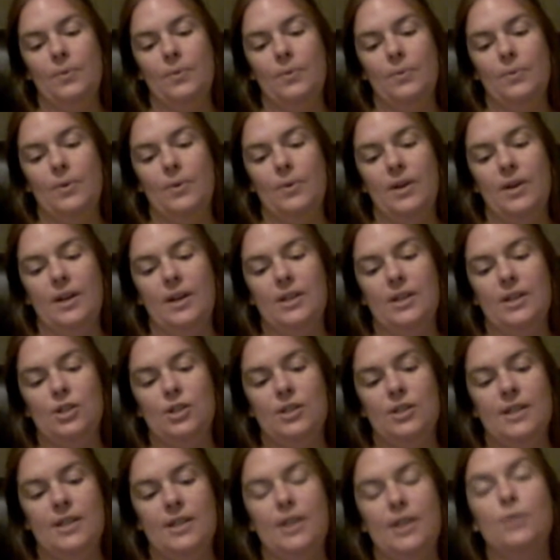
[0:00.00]
what did I
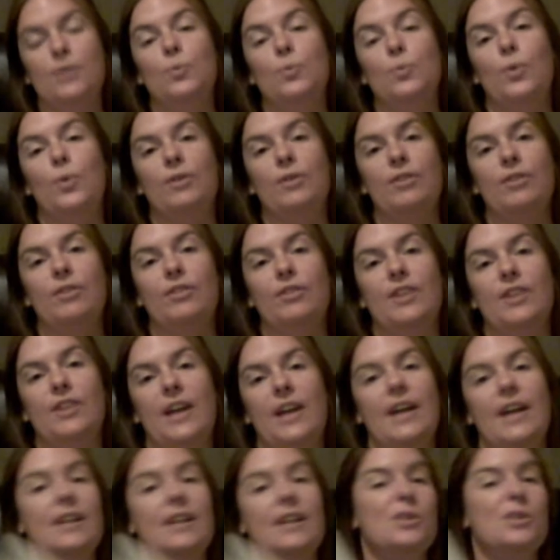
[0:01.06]
just say?
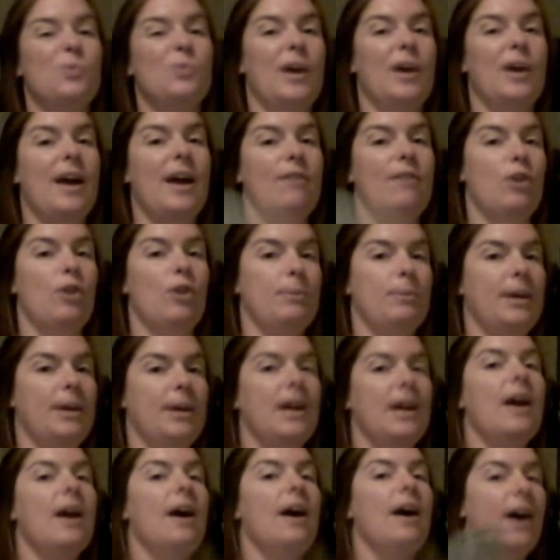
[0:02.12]
158 is what I have on
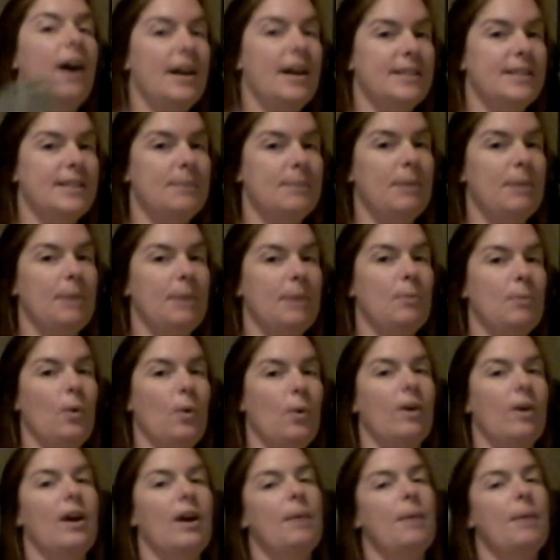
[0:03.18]
me. I did make
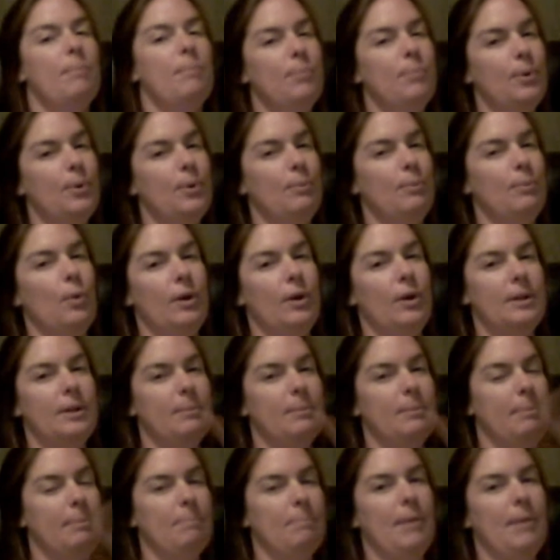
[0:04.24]
more. I put more in
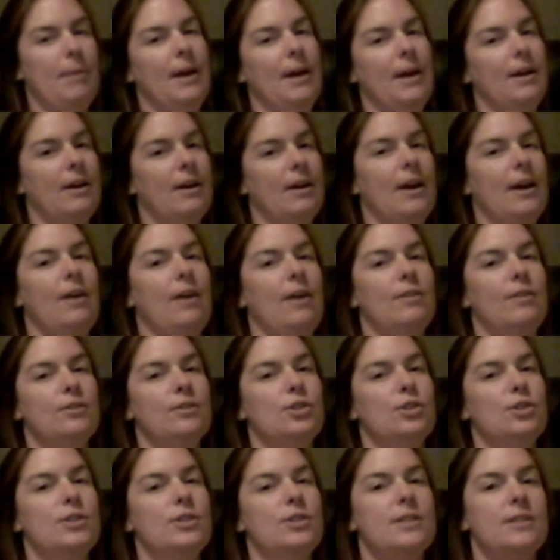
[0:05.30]
the bank account
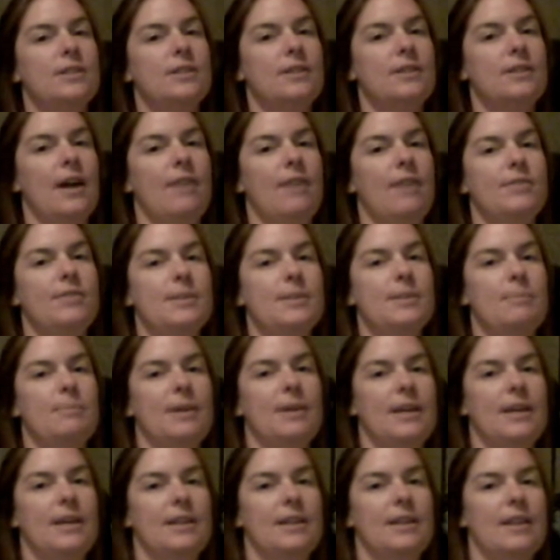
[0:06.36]
just to have some
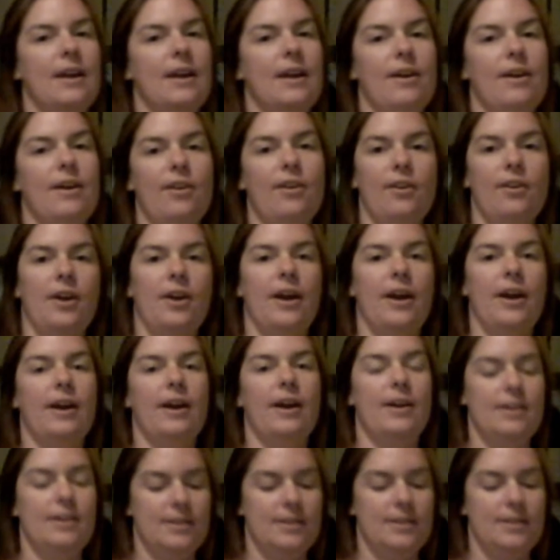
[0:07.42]
money in there,
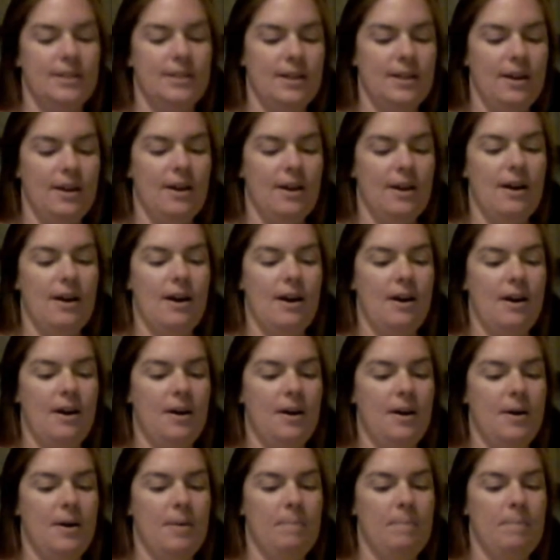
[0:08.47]
and
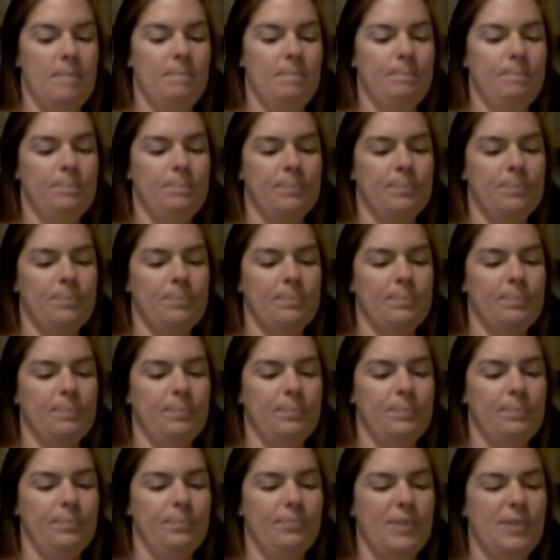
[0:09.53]
bought
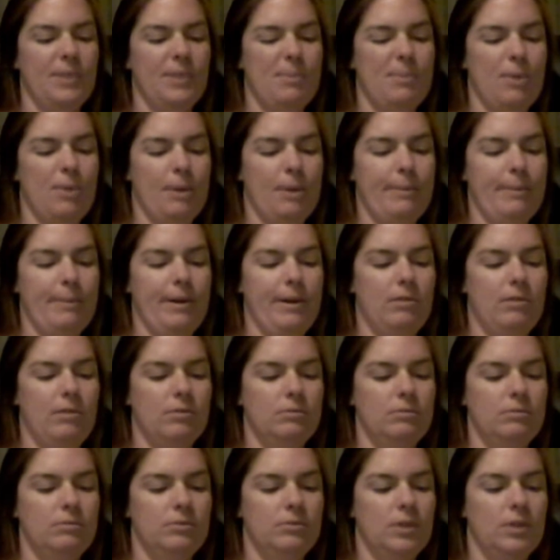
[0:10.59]
a
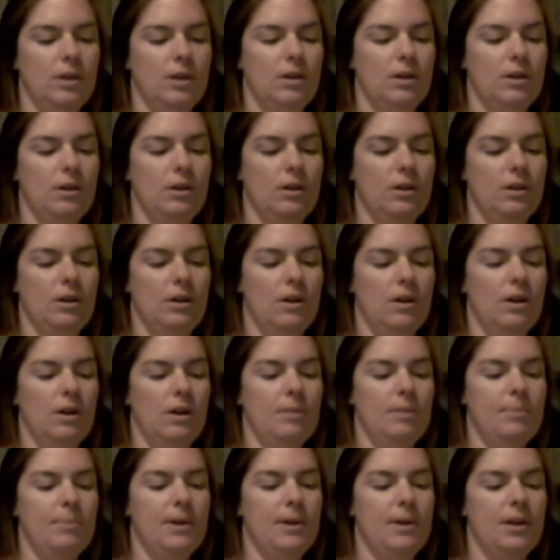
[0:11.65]
meal.
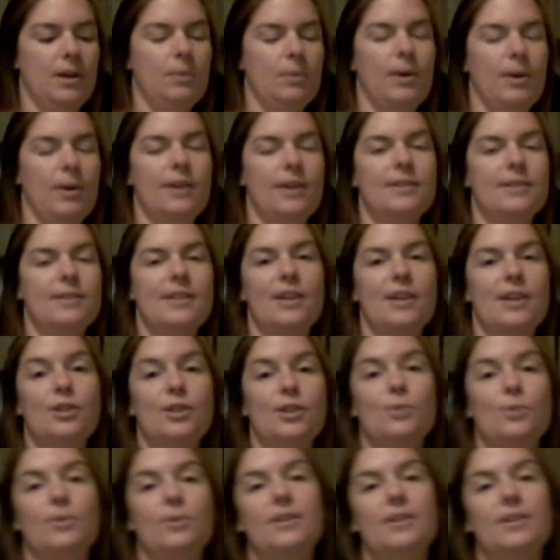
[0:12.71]
But anyways, I
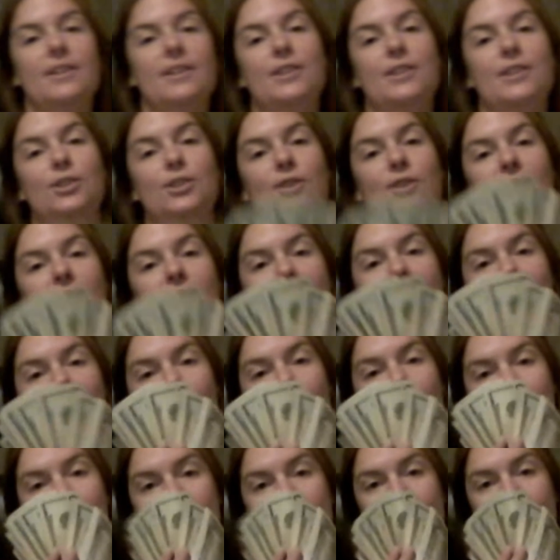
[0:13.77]
just wanted to let you guys
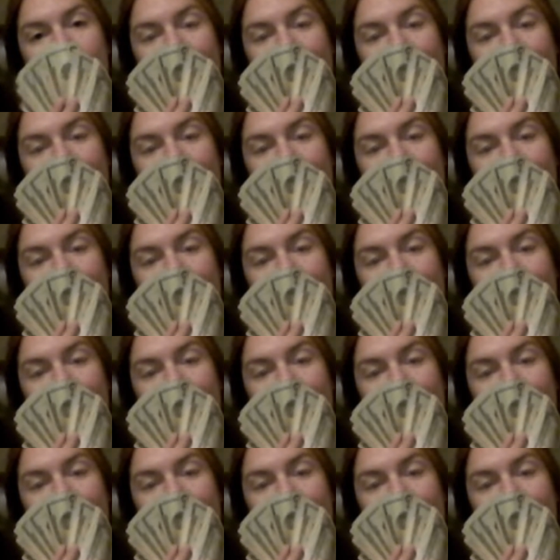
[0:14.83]
know